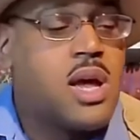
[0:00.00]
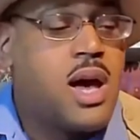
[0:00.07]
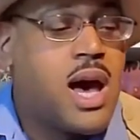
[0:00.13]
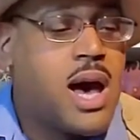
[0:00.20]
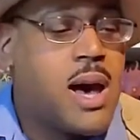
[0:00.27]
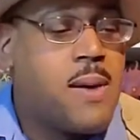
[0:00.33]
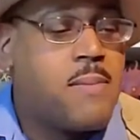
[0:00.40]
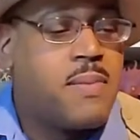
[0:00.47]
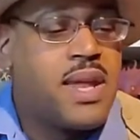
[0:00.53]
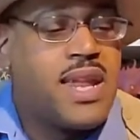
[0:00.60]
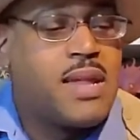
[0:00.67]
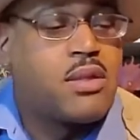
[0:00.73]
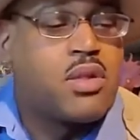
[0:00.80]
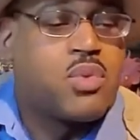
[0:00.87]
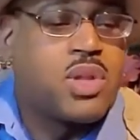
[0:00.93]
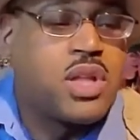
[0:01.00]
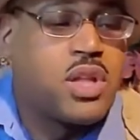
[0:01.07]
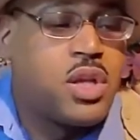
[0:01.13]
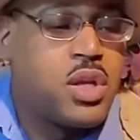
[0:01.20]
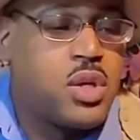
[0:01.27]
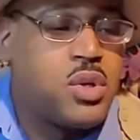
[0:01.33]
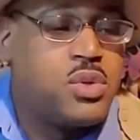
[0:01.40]
Um, and it has this really
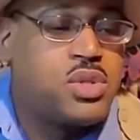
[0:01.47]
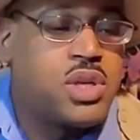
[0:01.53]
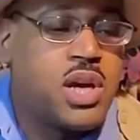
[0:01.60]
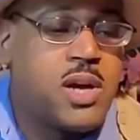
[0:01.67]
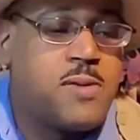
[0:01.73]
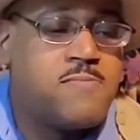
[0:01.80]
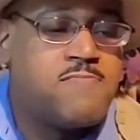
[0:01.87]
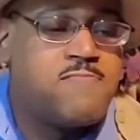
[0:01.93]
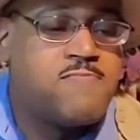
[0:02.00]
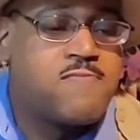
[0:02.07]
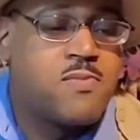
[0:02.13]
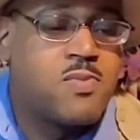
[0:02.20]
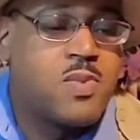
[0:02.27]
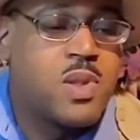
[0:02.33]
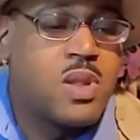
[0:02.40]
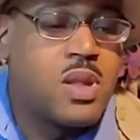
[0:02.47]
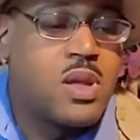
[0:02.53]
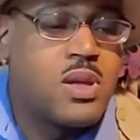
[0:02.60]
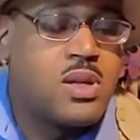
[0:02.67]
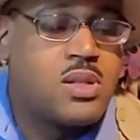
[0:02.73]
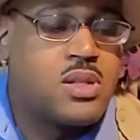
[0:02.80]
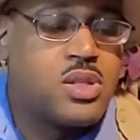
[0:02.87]
huge um,
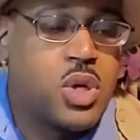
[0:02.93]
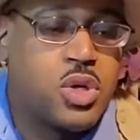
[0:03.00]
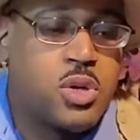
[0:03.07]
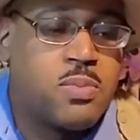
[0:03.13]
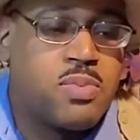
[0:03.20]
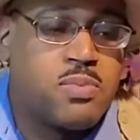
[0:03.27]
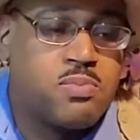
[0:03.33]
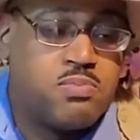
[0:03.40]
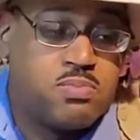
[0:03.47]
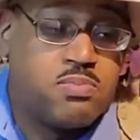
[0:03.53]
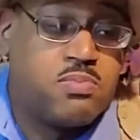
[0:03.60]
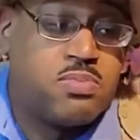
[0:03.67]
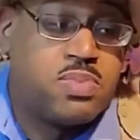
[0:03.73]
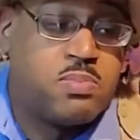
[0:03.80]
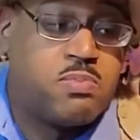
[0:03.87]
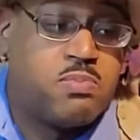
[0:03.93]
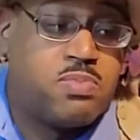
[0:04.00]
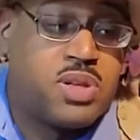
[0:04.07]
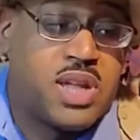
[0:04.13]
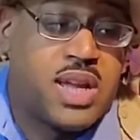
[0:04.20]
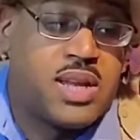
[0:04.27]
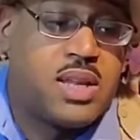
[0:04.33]
shoulder
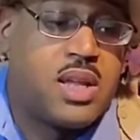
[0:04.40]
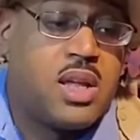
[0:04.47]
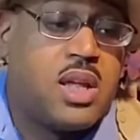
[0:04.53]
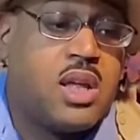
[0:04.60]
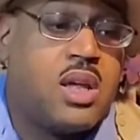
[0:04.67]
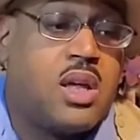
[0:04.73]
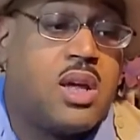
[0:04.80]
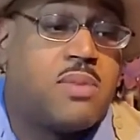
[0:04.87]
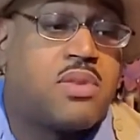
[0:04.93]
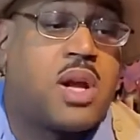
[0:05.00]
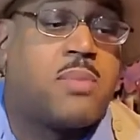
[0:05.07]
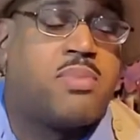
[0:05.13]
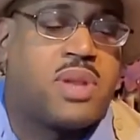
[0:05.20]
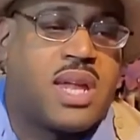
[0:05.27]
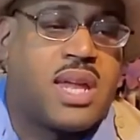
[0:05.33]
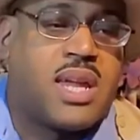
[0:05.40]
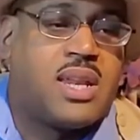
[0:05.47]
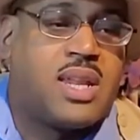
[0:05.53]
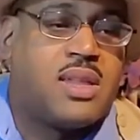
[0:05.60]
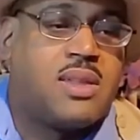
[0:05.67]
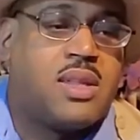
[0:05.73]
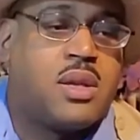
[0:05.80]
plate, sorry, blade.
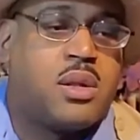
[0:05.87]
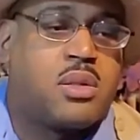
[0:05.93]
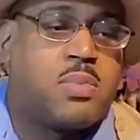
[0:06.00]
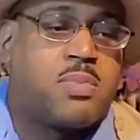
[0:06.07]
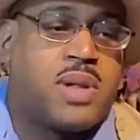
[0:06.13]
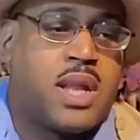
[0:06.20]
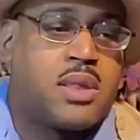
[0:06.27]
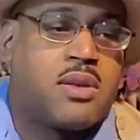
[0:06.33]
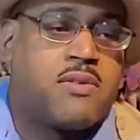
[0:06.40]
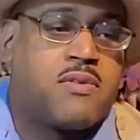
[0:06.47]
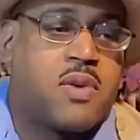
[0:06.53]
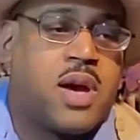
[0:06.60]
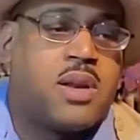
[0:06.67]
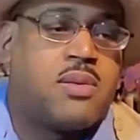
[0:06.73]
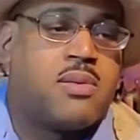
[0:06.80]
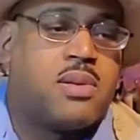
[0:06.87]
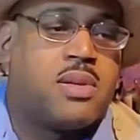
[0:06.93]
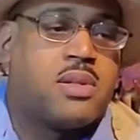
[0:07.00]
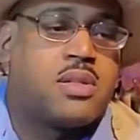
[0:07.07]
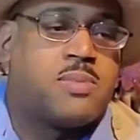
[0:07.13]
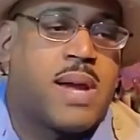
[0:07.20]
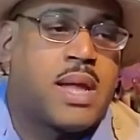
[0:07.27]
And then there's plates in the front,
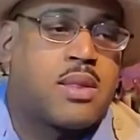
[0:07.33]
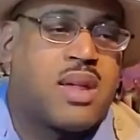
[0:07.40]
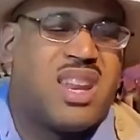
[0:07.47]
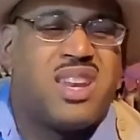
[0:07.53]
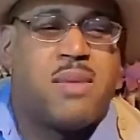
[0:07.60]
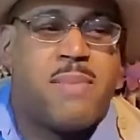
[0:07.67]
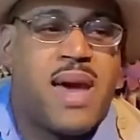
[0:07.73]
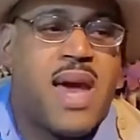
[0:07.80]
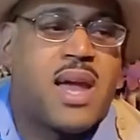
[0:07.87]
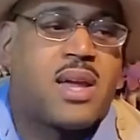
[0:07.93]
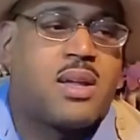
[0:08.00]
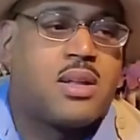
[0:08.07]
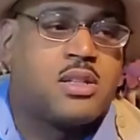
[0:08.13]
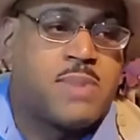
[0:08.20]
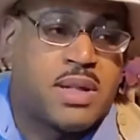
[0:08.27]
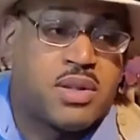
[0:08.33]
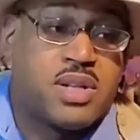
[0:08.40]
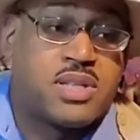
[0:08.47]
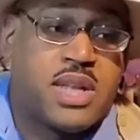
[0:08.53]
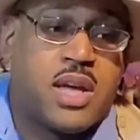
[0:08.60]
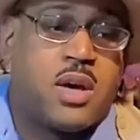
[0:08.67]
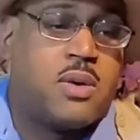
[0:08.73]
spikes in the back, and spikes on
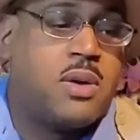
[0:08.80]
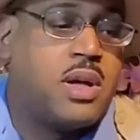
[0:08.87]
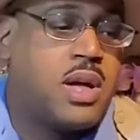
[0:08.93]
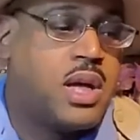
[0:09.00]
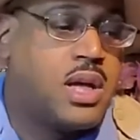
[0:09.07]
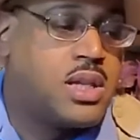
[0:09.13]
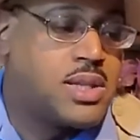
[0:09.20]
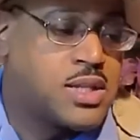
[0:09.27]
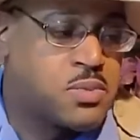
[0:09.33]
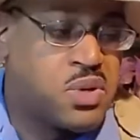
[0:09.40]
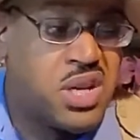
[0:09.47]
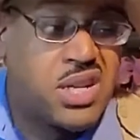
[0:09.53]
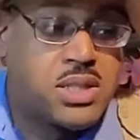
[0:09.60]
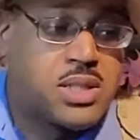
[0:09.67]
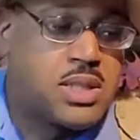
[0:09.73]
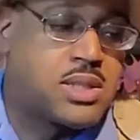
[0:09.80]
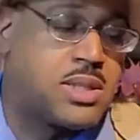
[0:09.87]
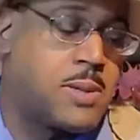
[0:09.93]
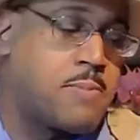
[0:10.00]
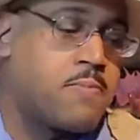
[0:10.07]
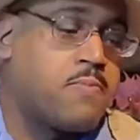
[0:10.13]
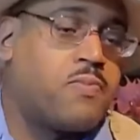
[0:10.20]
the tail. That's pretty
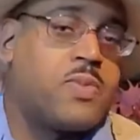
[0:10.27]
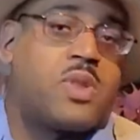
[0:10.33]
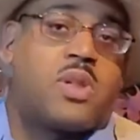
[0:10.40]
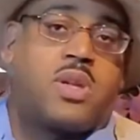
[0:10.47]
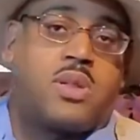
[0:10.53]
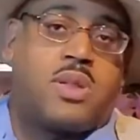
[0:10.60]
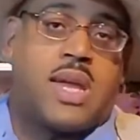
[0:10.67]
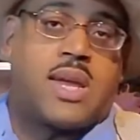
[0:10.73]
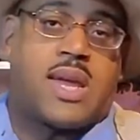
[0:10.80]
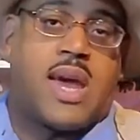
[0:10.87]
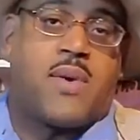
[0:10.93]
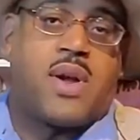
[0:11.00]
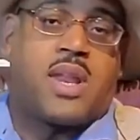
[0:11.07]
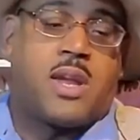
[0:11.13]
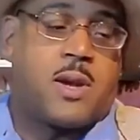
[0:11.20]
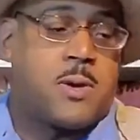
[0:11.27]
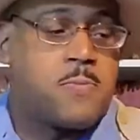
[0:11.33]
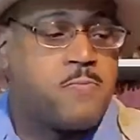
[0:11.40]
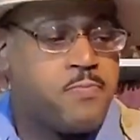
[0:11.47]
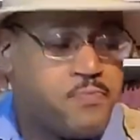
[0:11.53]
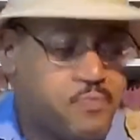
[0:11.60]
consistent. So you can see that guy right here.